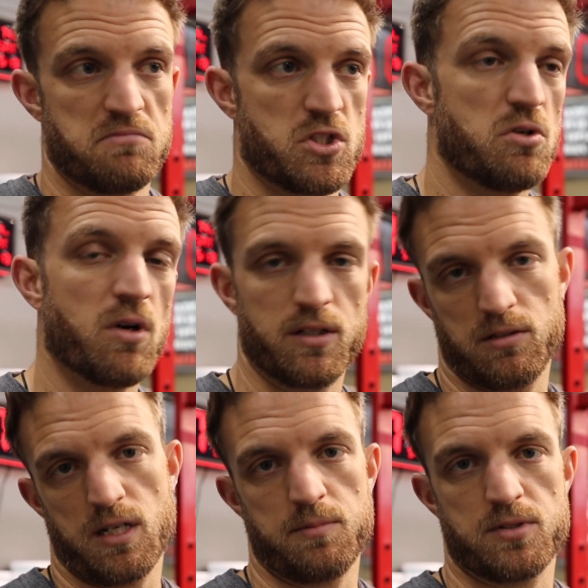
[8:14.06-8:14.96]
200
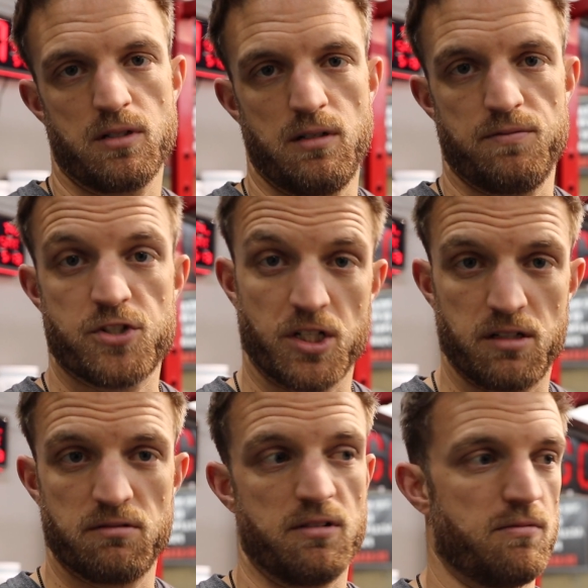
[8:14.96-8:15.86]
grams of
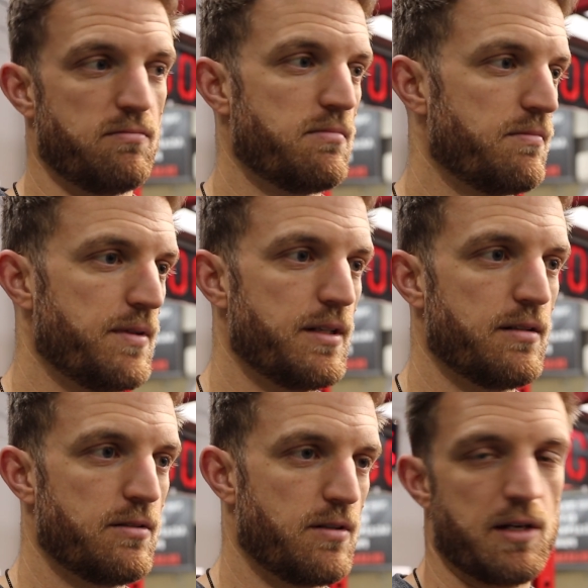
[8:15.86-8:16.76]
chicken or
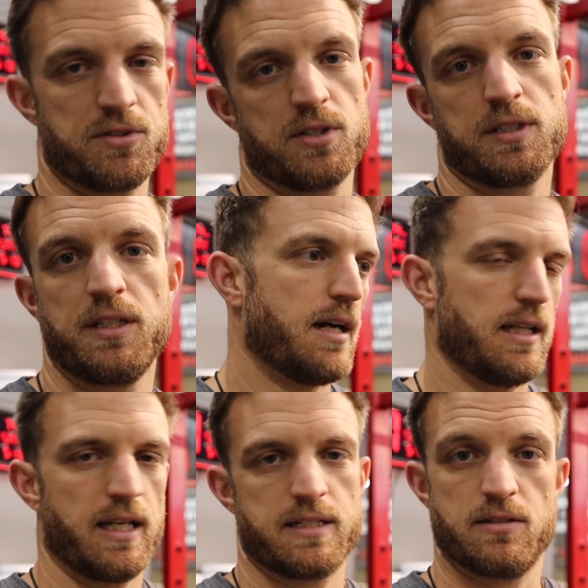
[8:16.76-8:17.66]
ground turkey. I
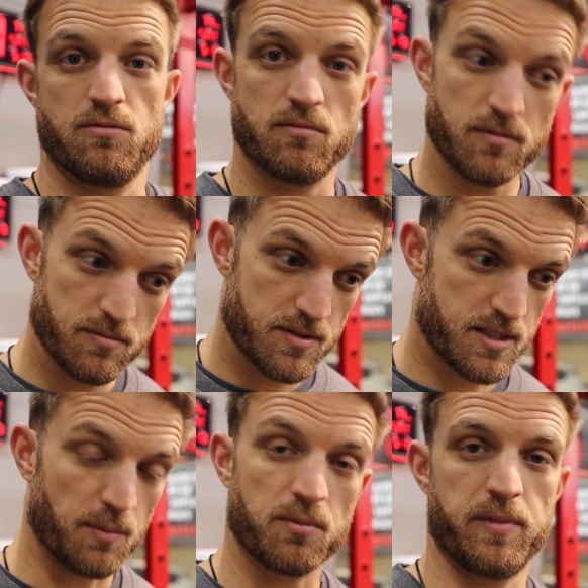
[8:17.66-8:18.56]
like to
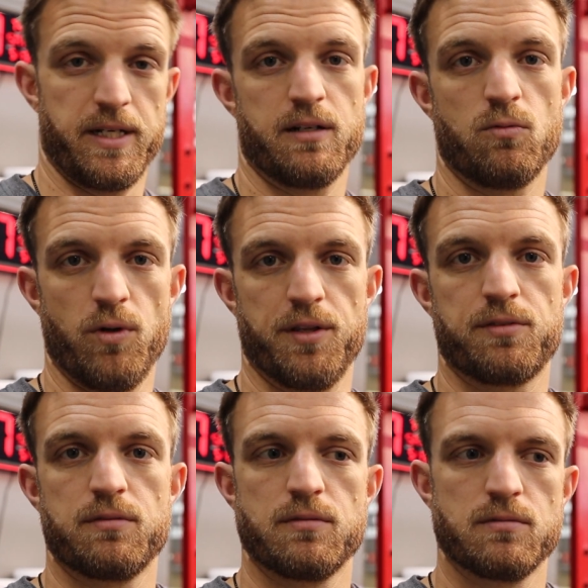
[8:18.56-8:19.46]
supplement it
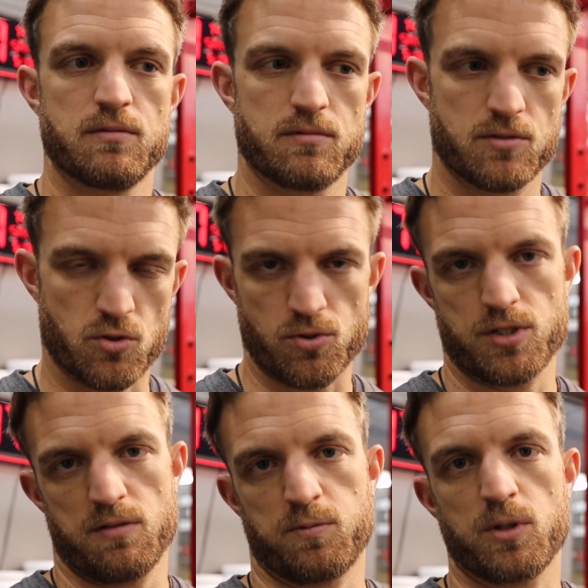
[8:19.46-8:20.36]
with
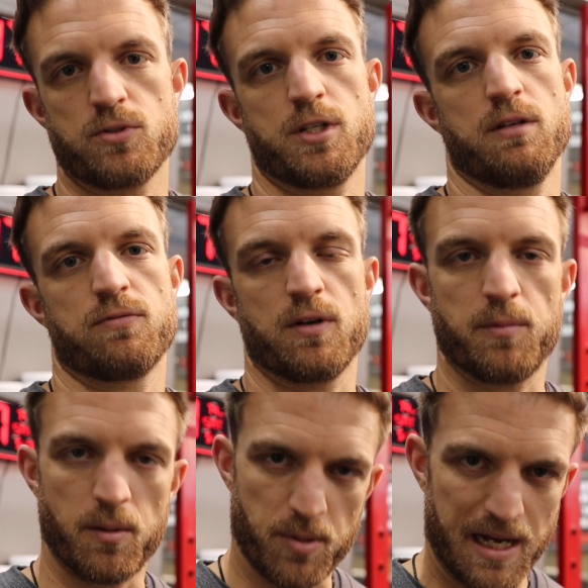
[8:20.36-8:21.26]
sources of protein from
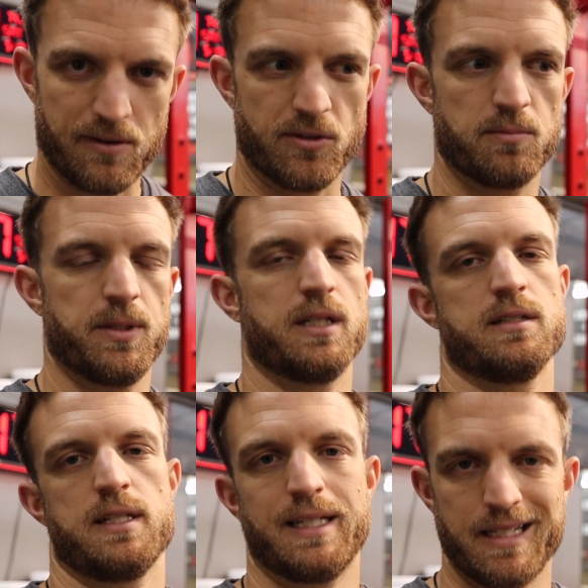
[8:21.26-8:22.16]
a powder
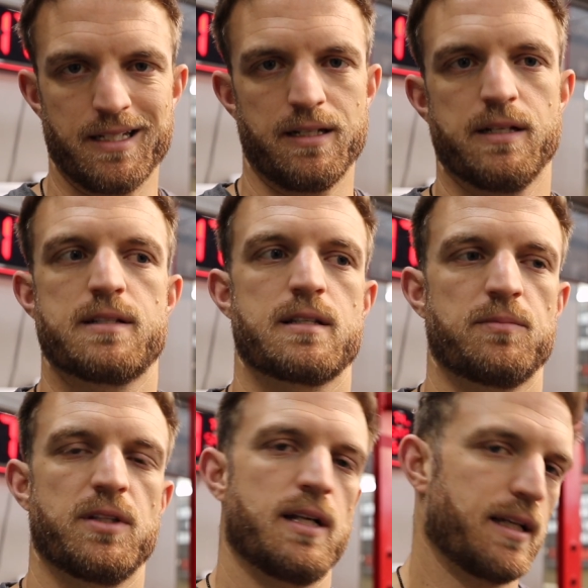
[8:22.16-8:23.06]
because, again, it's
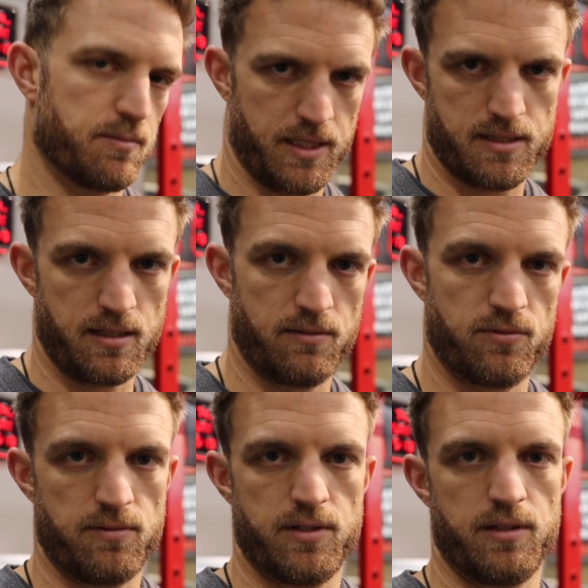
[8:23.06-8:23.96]
something that I can maintain
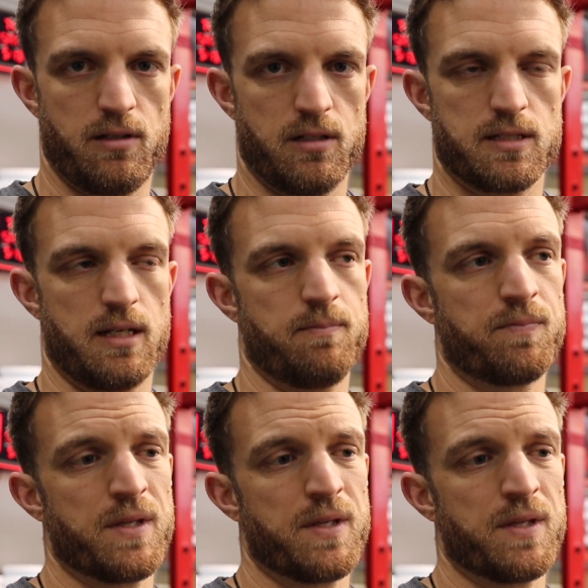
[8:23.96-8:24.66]
for a very long time.